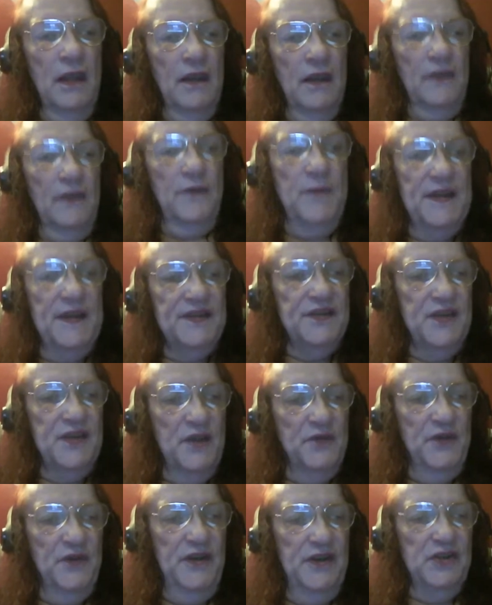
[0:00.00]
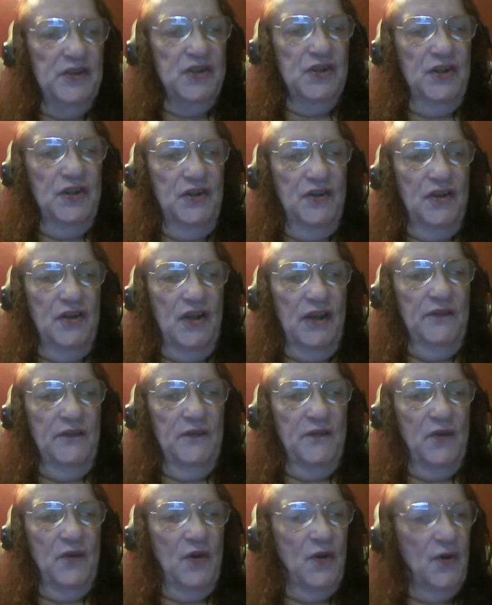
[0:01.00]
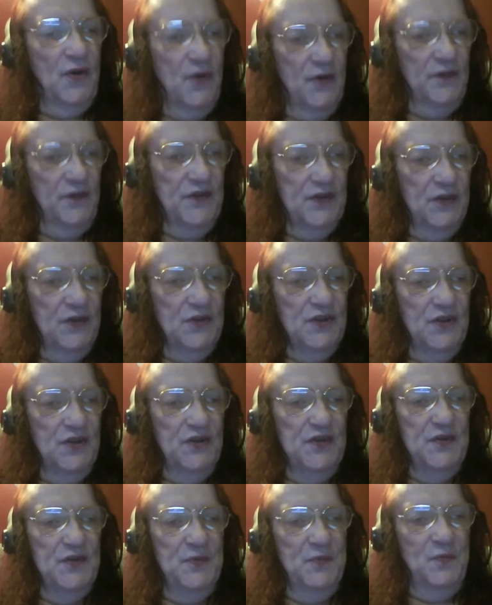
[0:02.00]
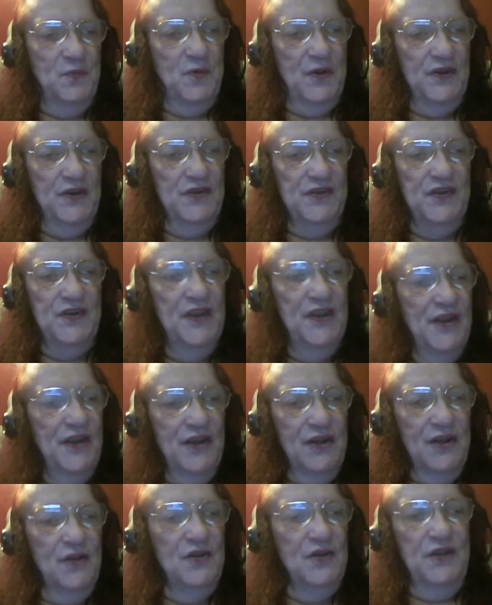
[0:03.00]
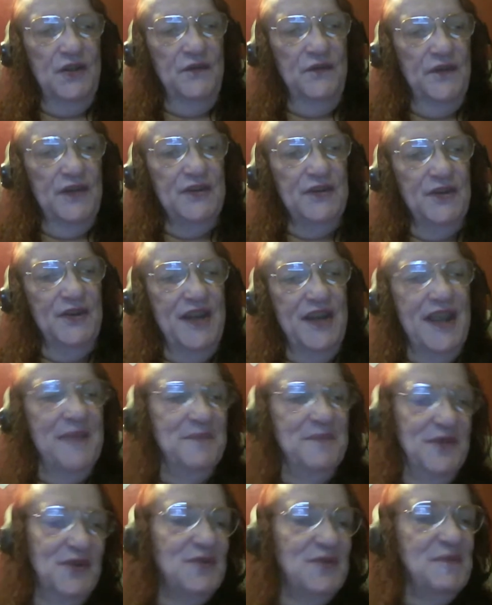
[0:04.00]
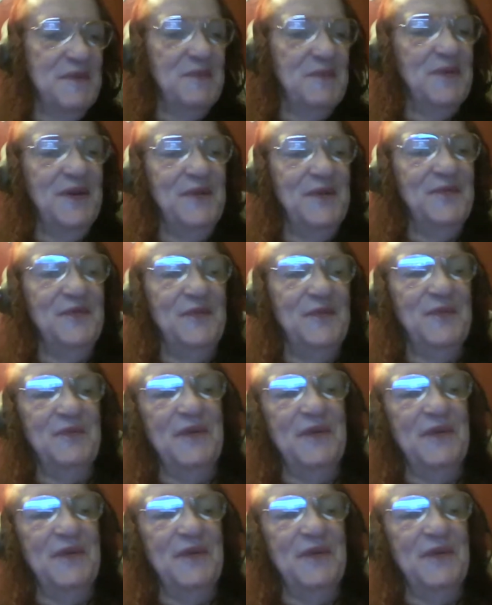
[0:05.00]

The best definition I've ever heard of socialism was Eugene Victor Debs. You remember him from the